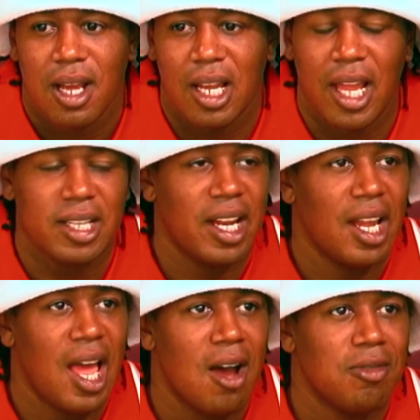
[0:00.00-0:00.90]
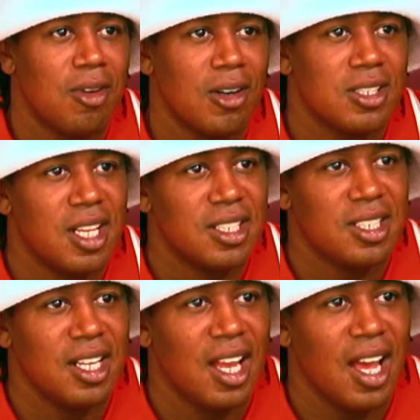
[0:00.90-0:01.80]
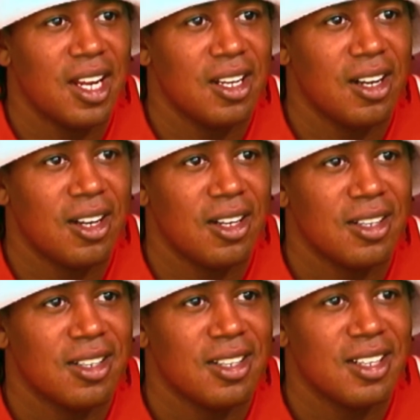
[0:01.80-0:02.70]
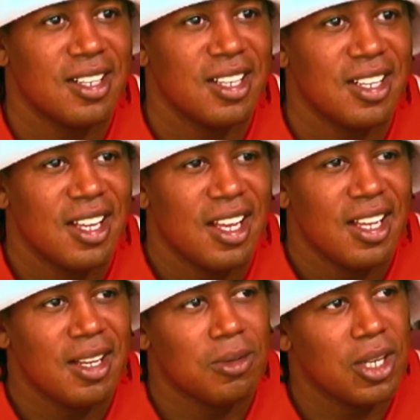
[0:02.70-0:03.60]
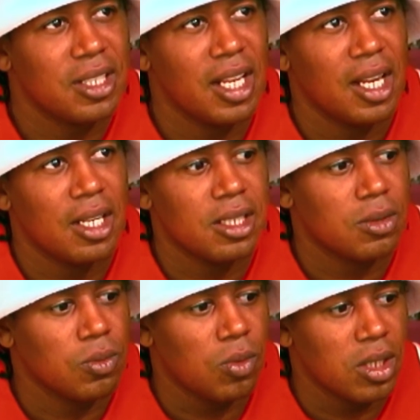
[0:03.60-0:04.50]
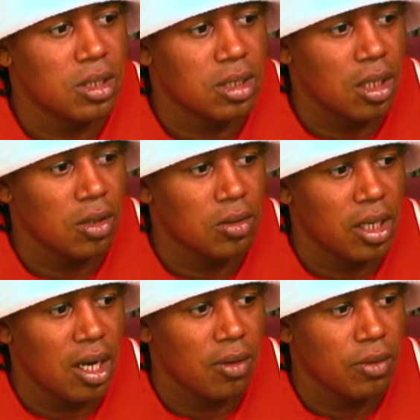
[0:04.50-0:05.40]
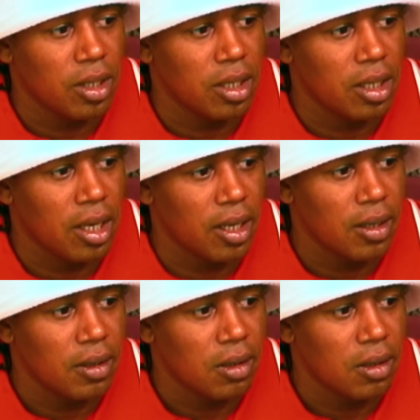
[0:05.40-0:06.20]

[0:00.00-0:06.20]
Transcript: I like that loud verse that she got. Uh, I'm trying to think of this one song that I really like.